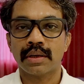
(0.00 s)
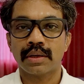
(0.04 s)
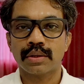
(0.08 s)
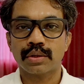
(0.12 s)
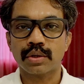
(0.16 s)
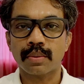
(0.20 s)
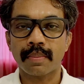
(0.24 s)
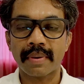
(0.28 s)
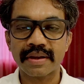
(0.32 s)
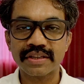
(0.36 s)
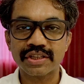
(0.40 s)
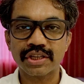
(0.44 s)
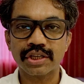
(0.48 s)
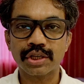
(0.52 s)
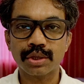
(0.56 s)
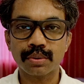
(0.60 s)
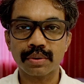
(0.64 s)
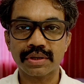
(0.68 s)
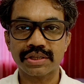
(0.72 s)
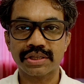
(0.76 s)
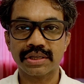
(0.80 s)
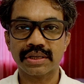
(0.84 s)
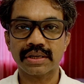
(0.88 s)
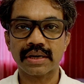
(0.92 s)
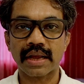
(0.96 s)
So my
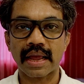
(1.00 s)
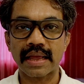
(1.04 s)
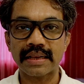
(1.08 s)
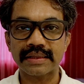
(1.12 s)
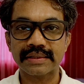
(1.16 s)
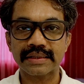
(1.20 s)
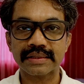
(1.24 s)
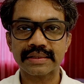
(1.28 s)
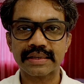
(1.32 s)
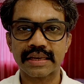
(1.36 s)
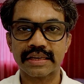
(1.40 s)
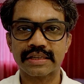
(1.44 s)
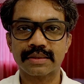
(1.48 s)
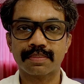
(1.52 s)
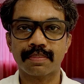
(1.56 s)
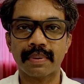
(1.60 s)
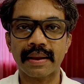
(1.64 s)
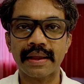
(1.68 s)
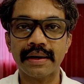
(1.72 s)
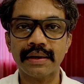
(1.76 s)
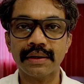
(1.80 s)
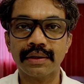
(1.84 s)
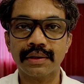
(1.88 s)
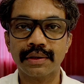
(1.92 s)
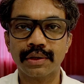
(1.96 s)
situation, I'll just
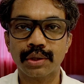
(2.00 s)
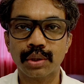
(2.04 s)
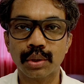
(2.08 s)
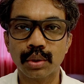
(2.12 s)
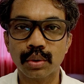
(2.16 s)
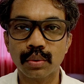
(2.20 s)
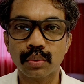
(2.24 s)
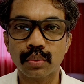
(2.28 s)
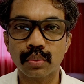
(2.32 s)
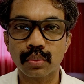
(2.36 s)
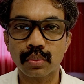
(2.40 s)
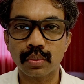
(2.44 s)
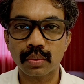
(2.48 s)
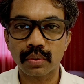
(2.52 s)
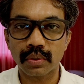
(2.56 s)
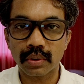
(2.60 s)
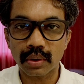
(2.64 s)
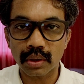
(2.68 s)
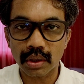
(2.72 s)
explain to you